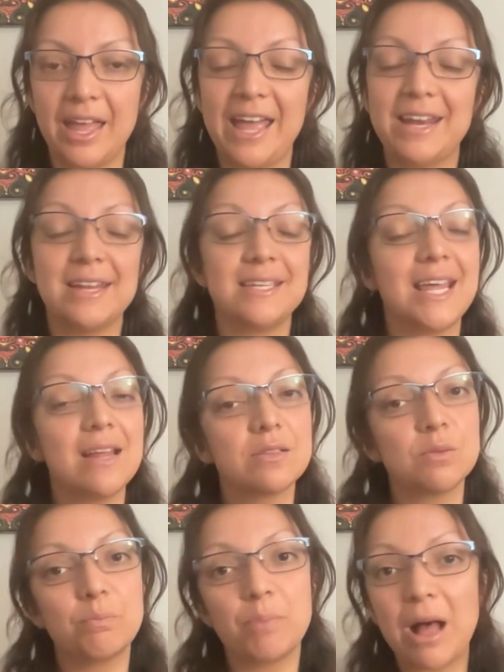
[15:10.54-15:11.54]
And it
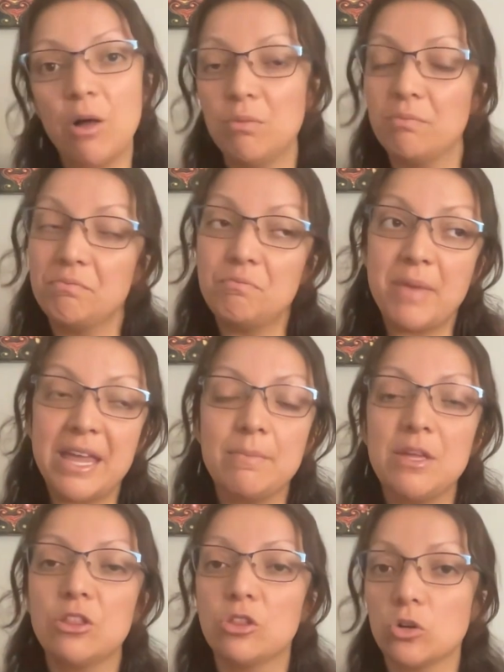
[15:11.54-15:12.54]
takes about
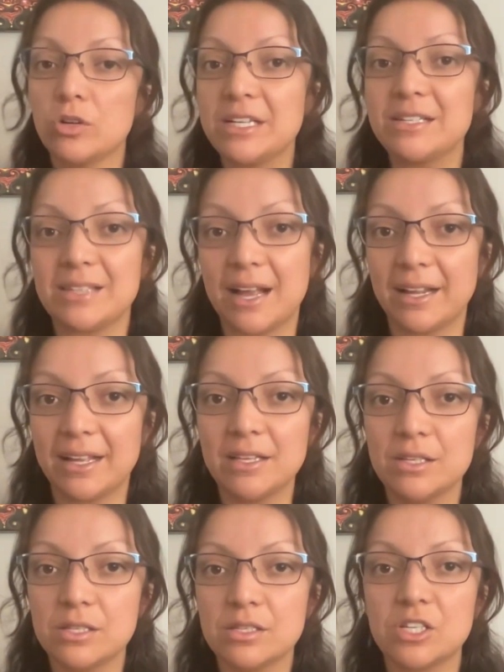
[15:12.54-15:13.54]
maybe 30
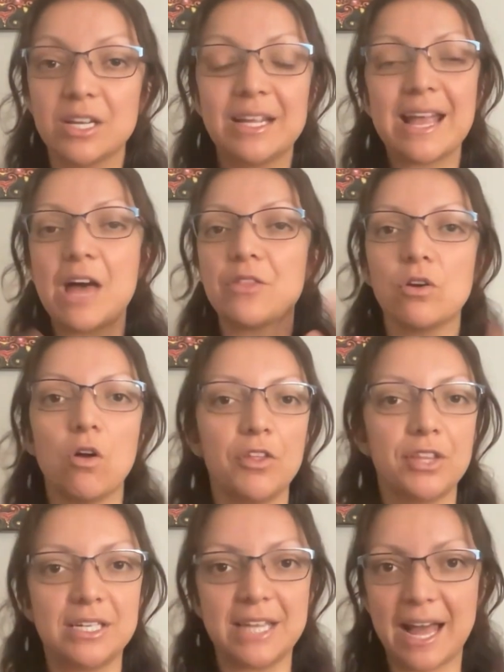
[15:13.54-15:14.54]
seconds to gather
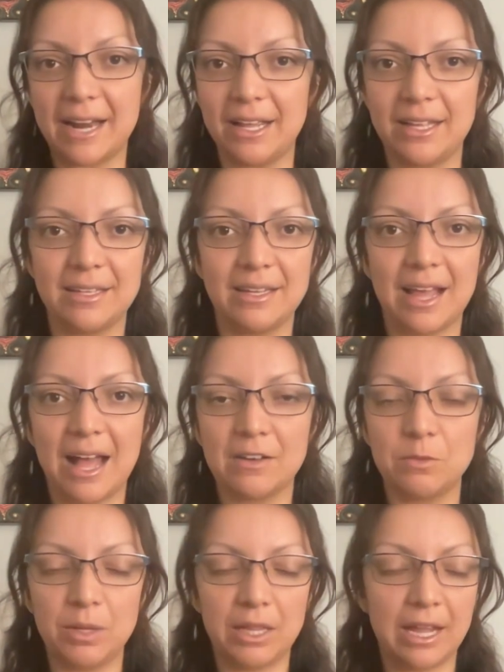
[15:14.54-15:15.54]
all the data.
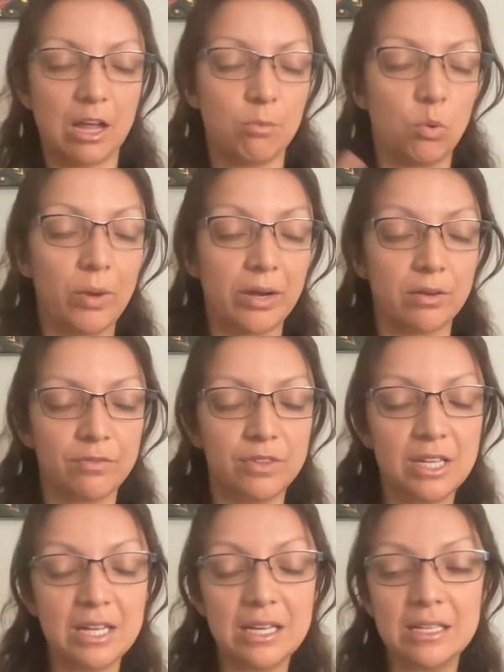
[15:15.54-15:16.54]
Yeah, to be like, I'm aware of
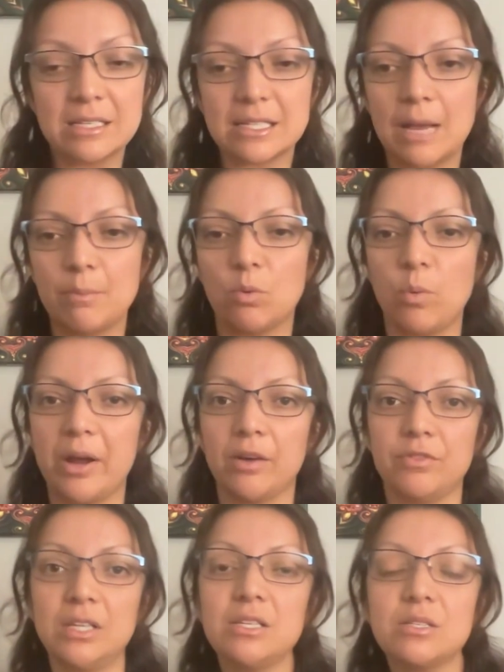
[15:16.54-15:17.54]
this
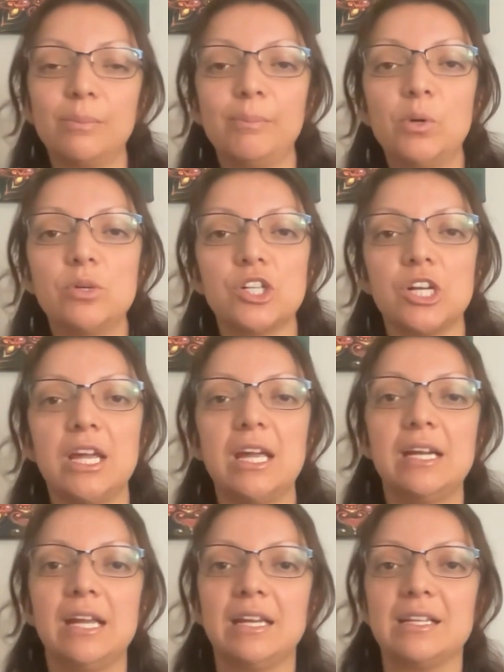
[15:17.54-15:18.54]

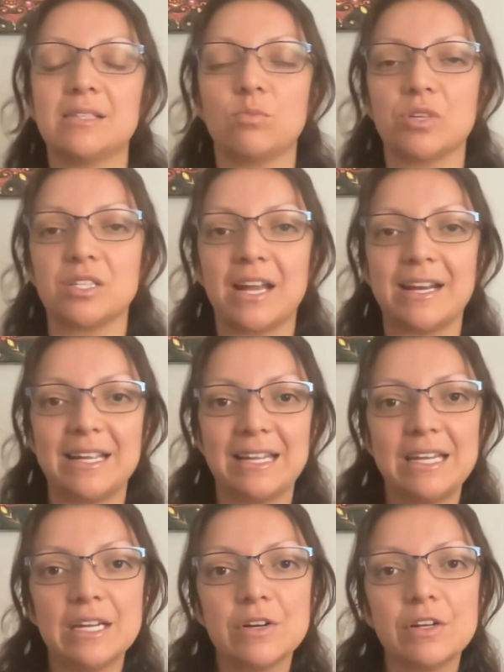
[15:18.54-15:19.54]
emotion, and it's residing
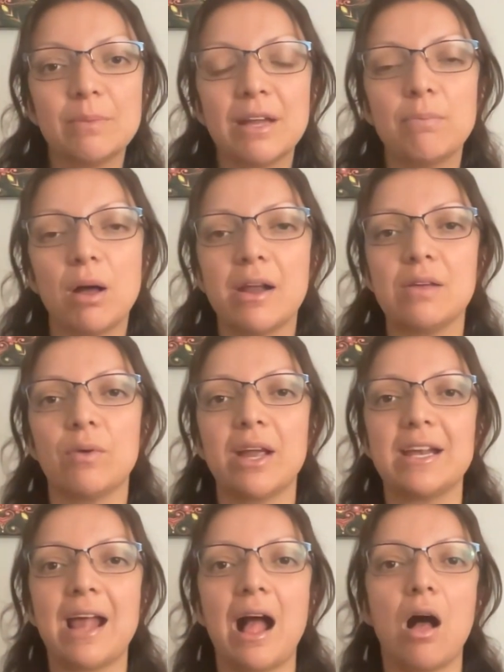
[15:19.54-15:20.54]
here in my body
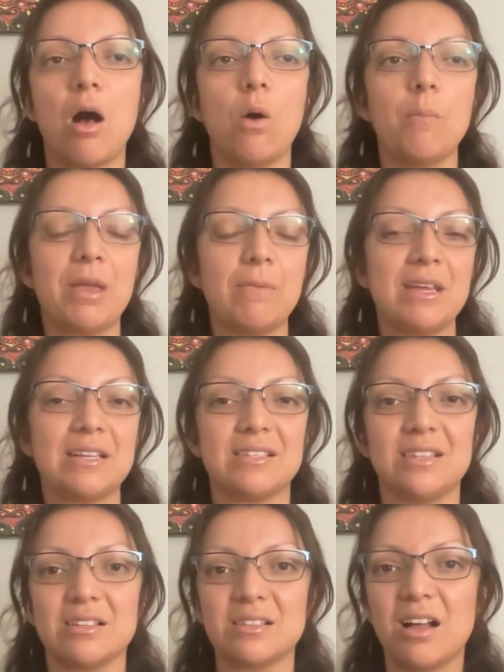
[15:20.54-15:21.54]
right now. Maybe
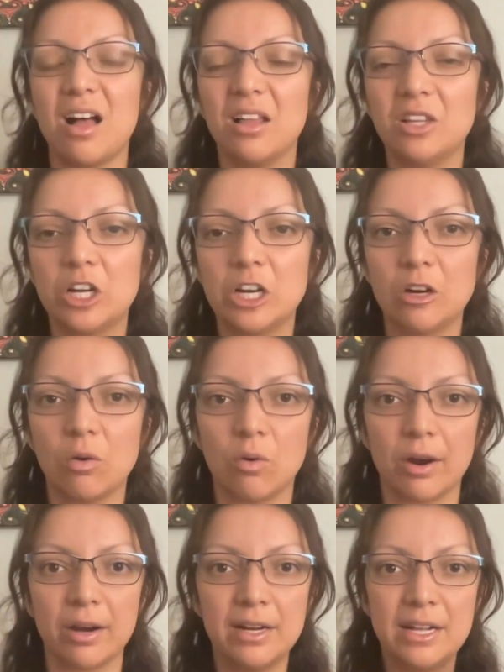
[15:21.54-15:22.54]
it's this color,
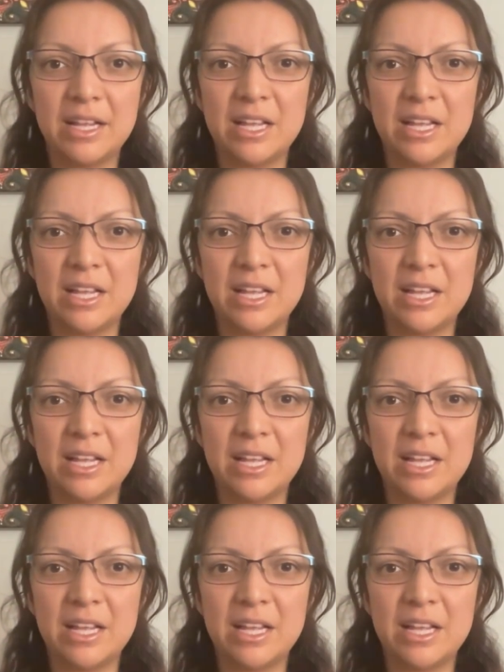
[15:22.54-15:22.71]
or,